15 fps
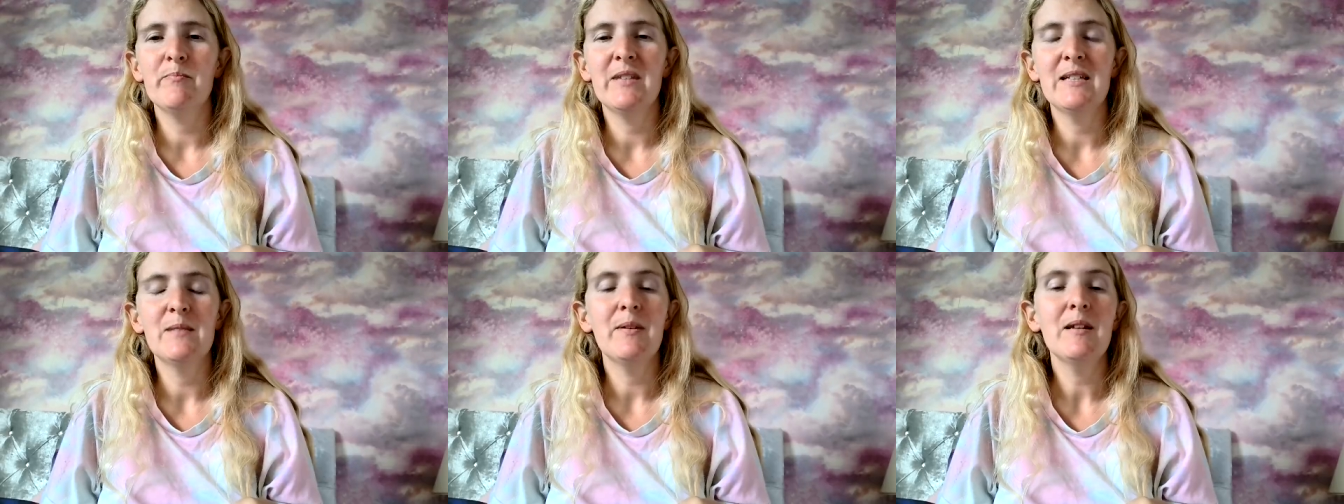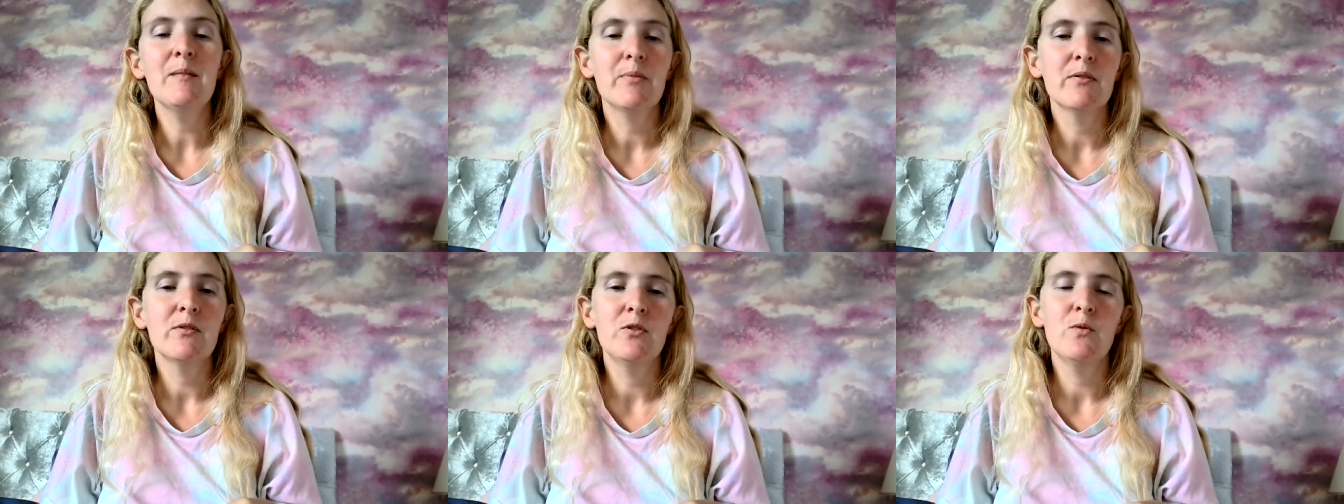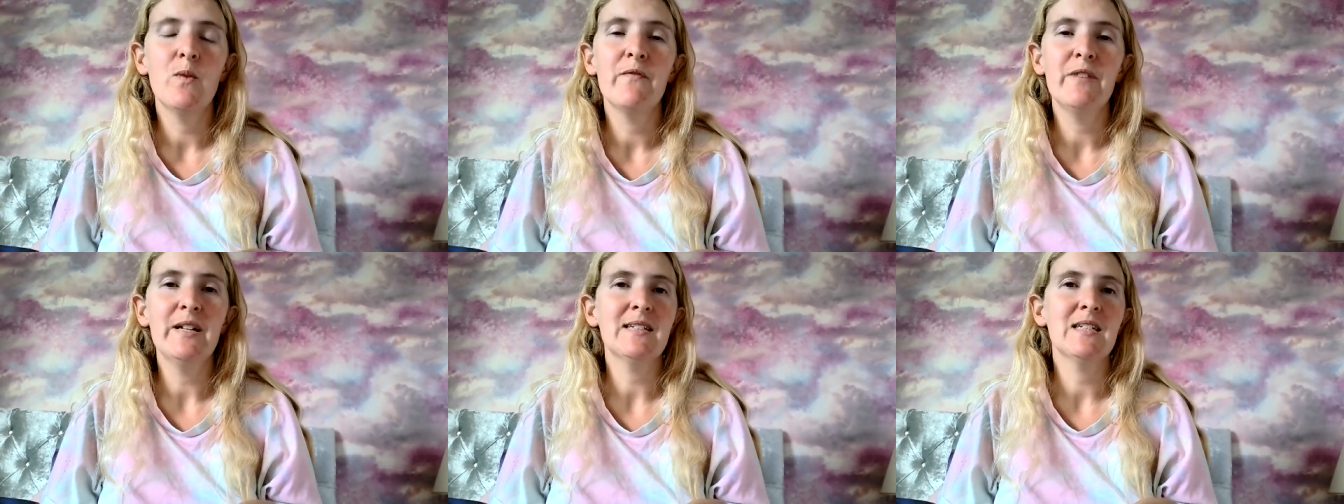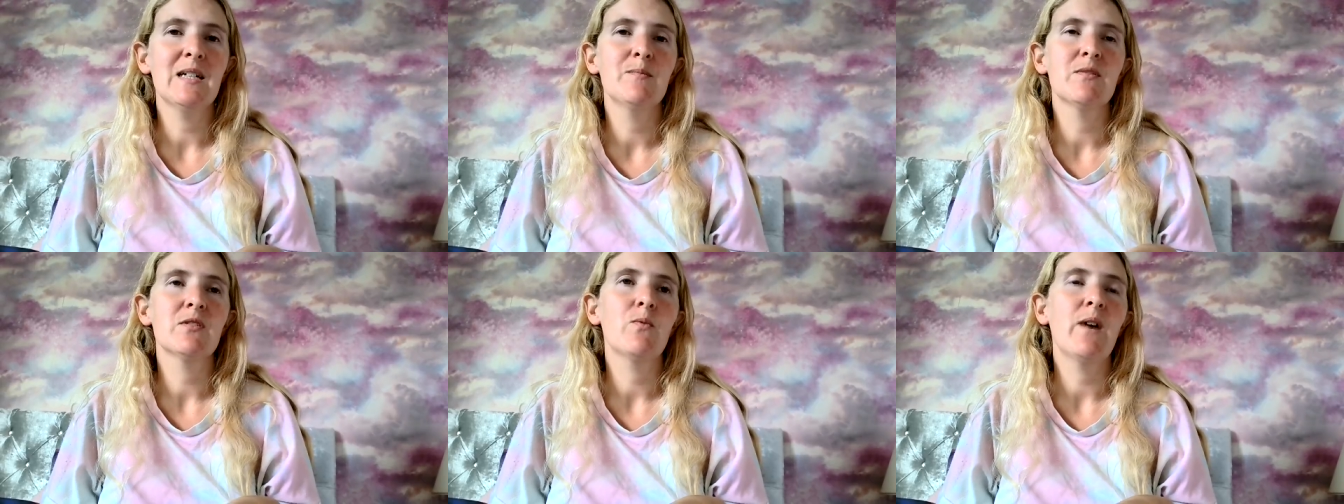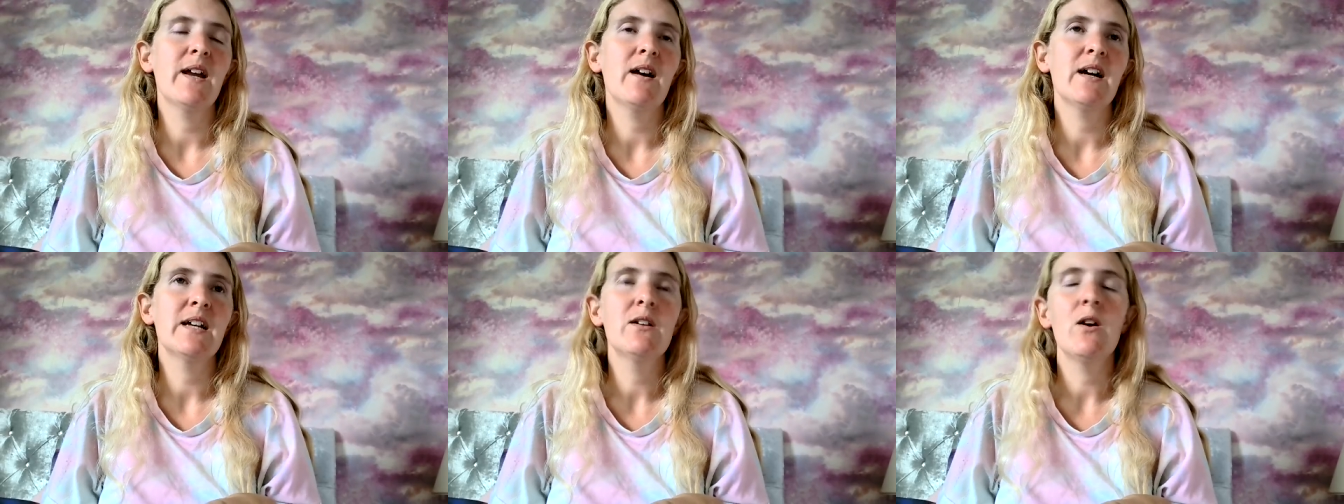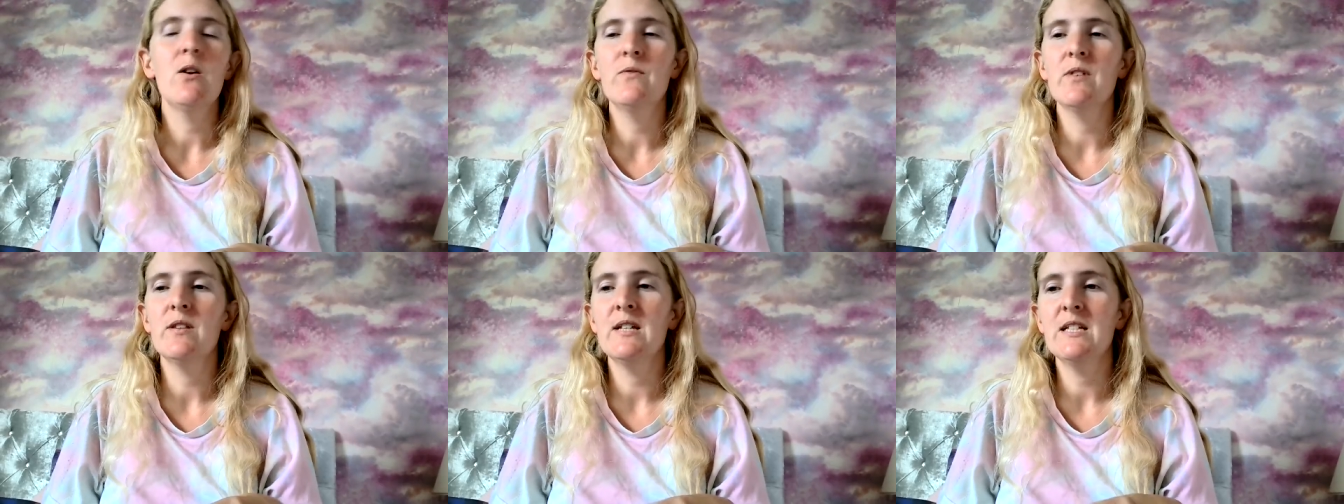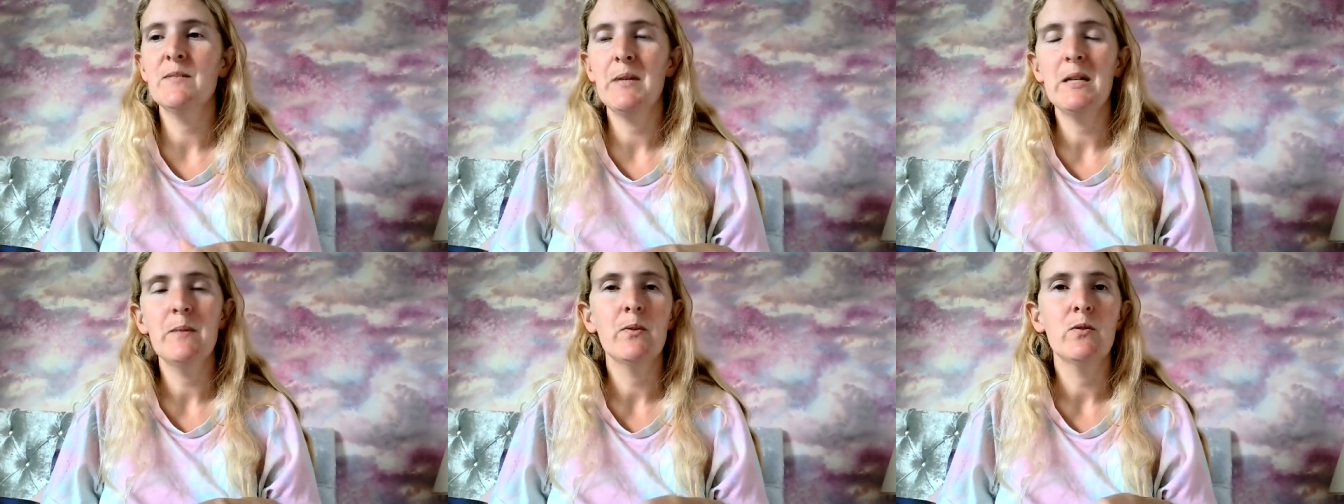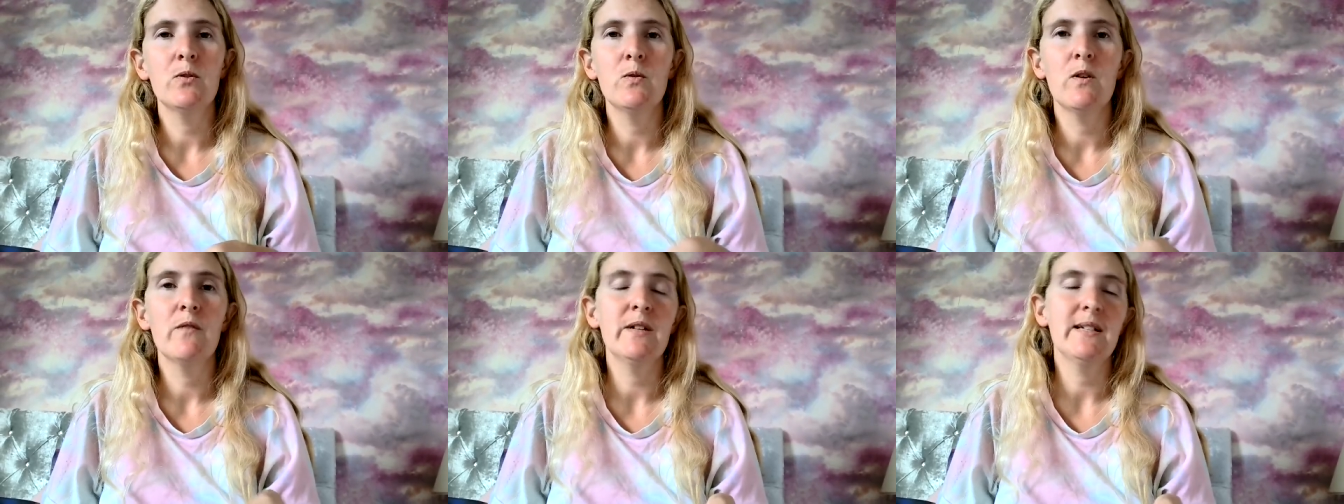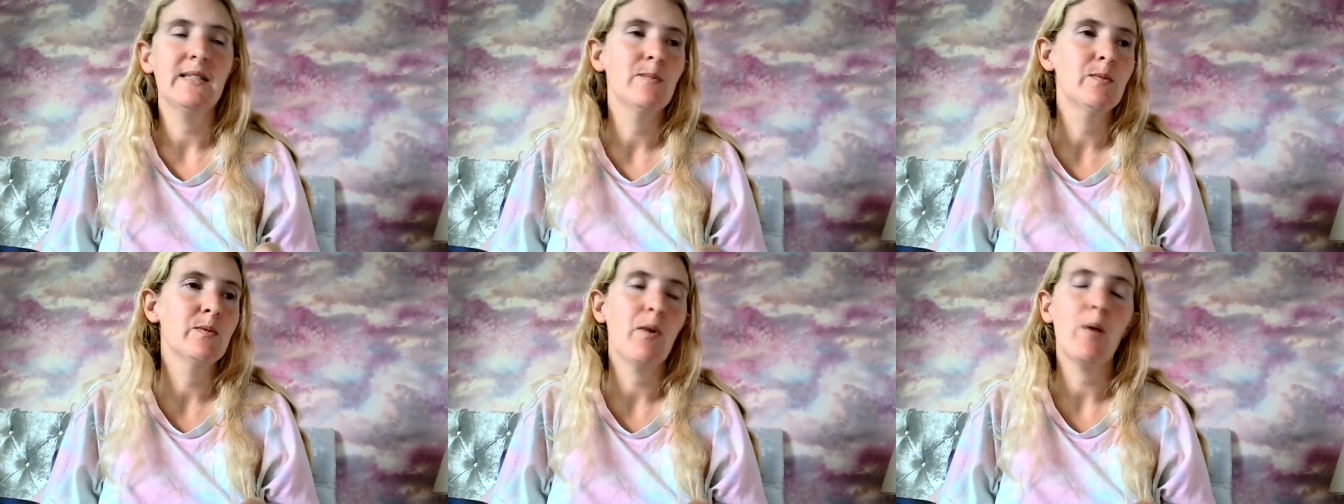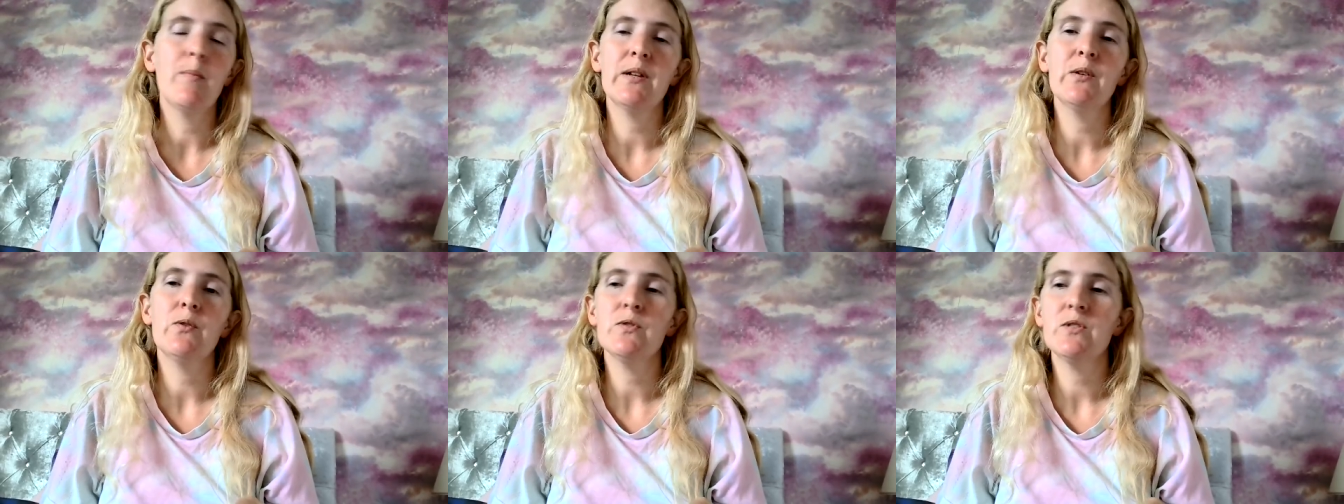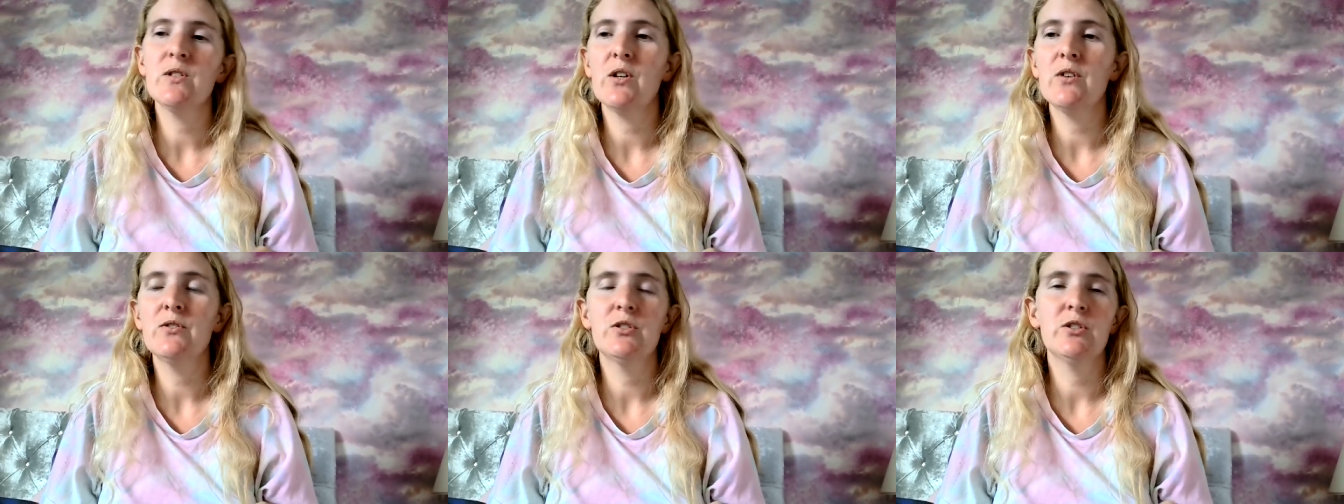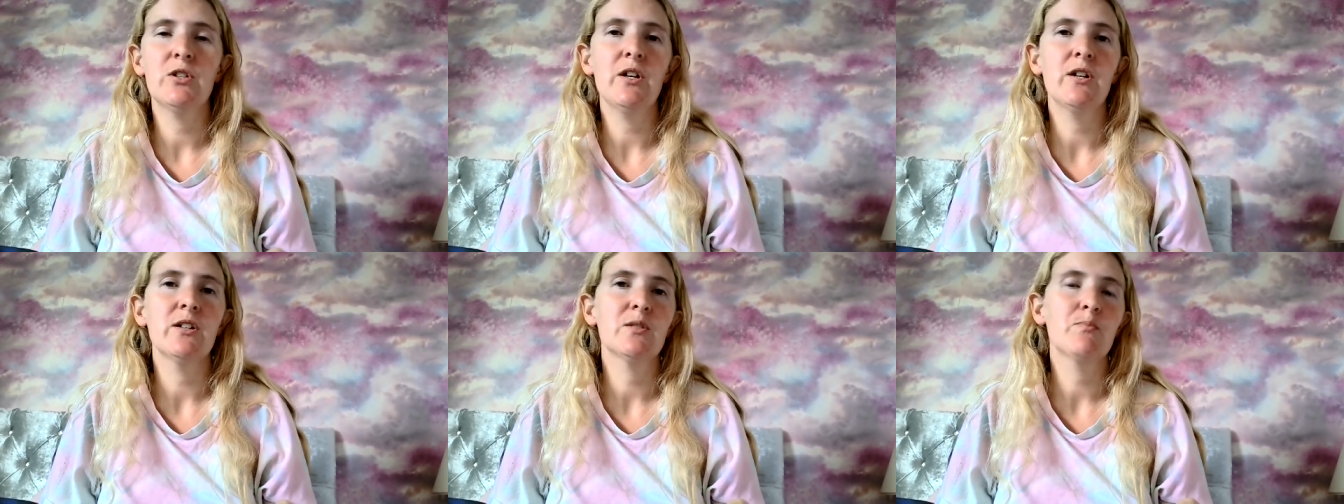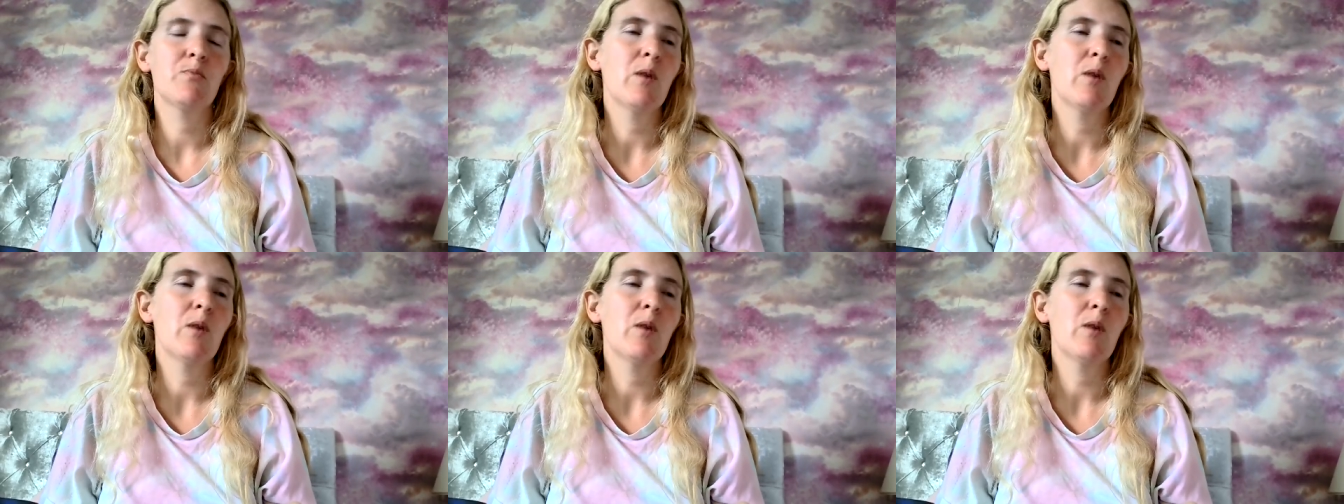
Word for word: these people who are victims when I know that these people who are victims probably also go to church,